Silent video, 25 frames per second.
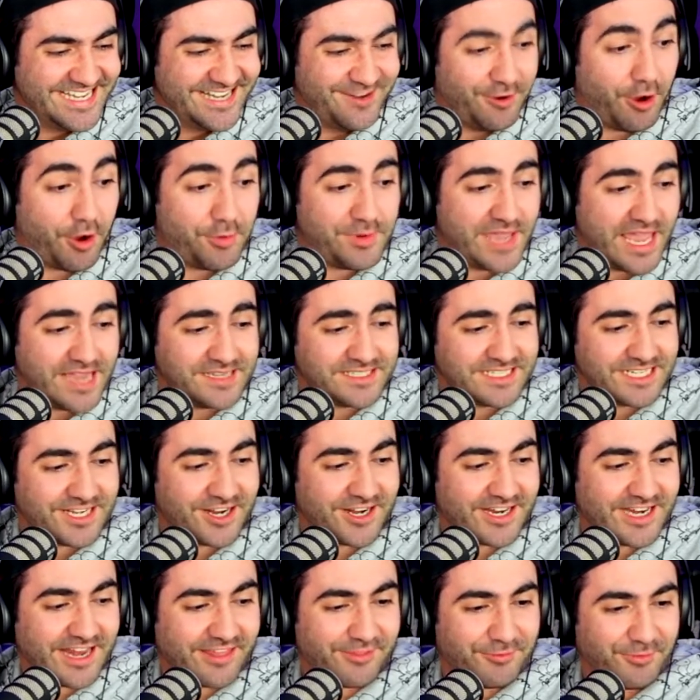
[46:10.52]
Well, we actually got
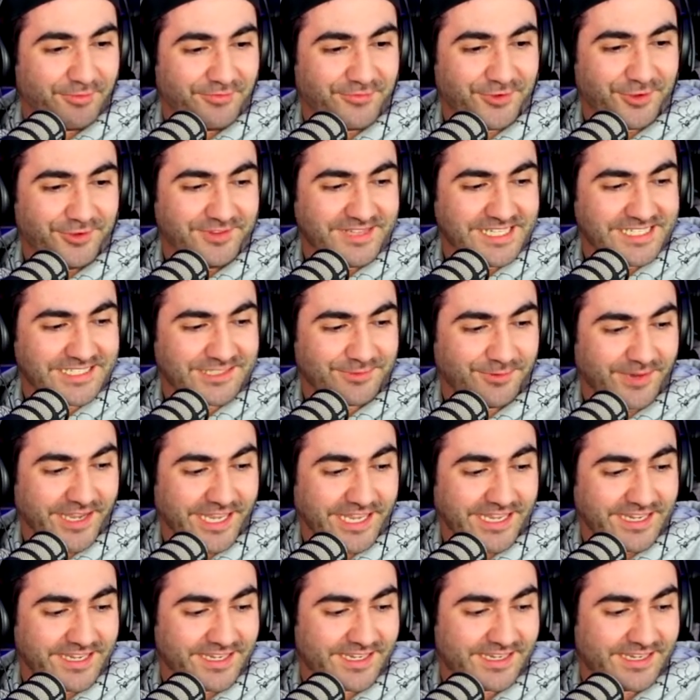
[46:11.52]
another review this
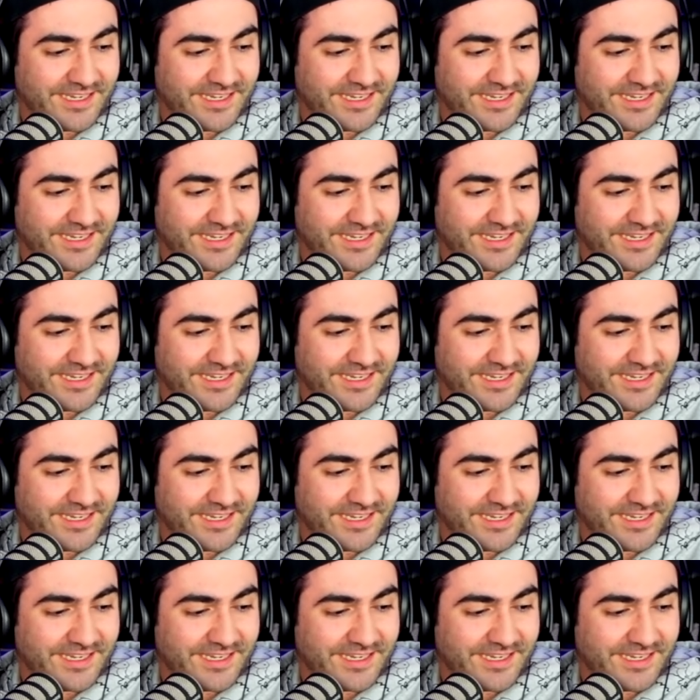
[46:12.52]
week.